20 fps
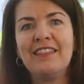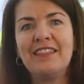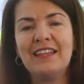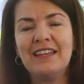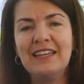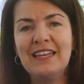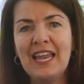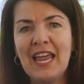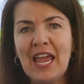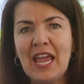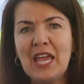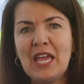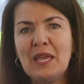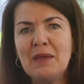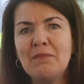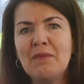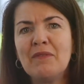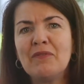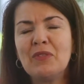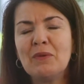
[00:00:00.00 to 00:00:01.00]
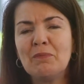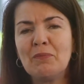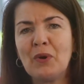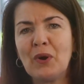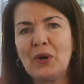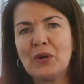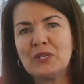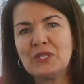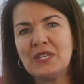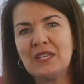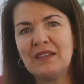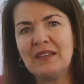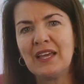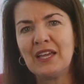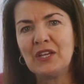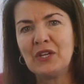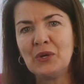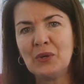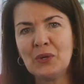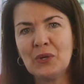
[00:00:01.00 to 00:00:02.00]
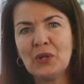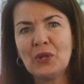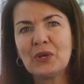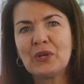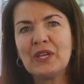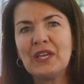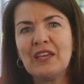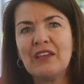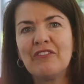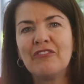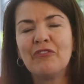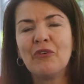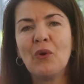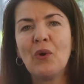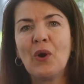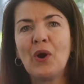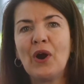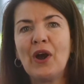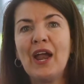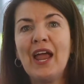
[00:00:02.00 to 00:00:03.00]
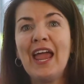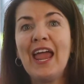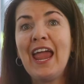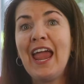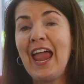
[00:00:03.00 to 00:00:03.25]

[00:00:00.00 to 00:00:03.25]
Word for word: the name of the person that you're looking for.